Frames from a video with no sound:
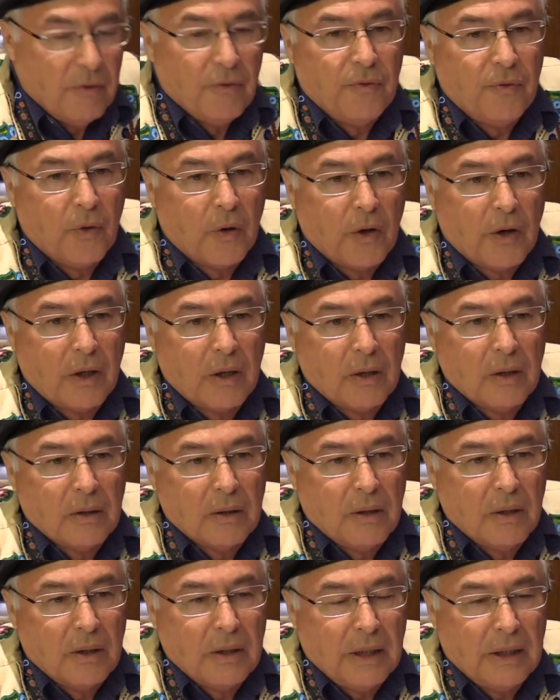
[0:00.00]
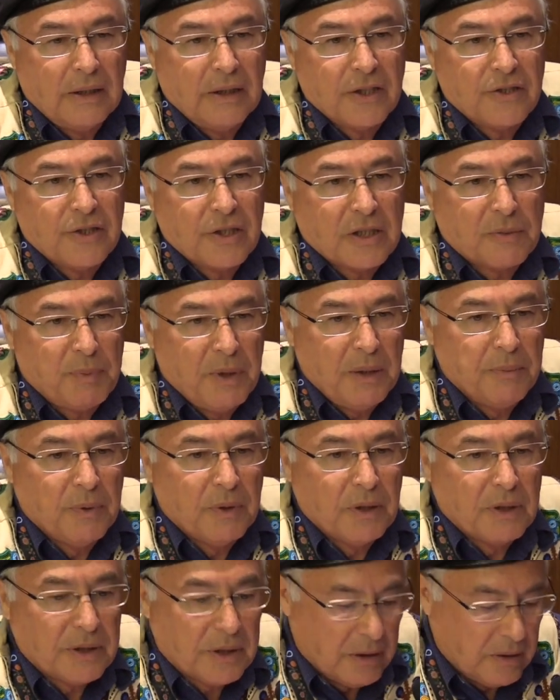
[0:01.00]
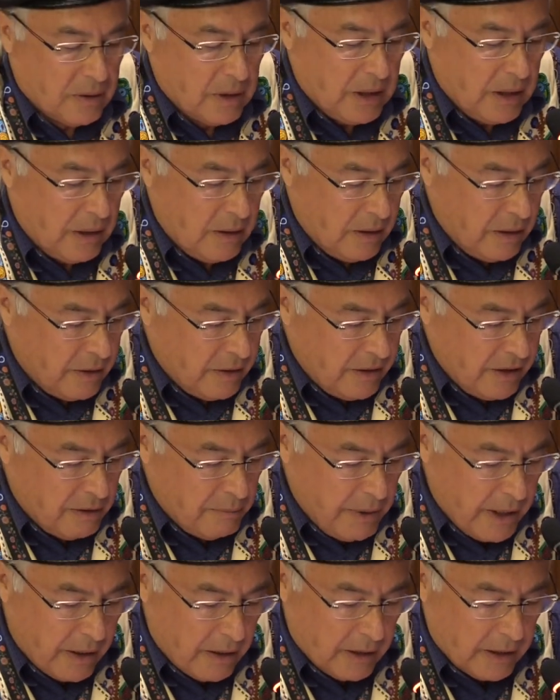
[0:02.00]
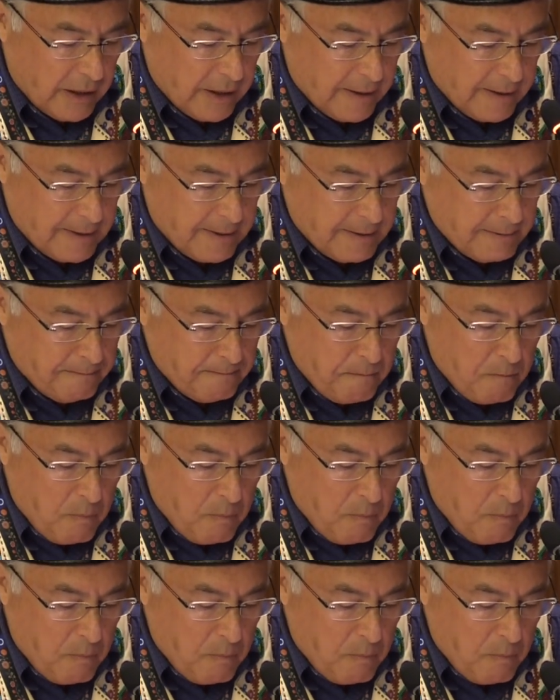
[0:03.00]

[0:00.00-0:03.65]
for Indigenous peoples in the Americas.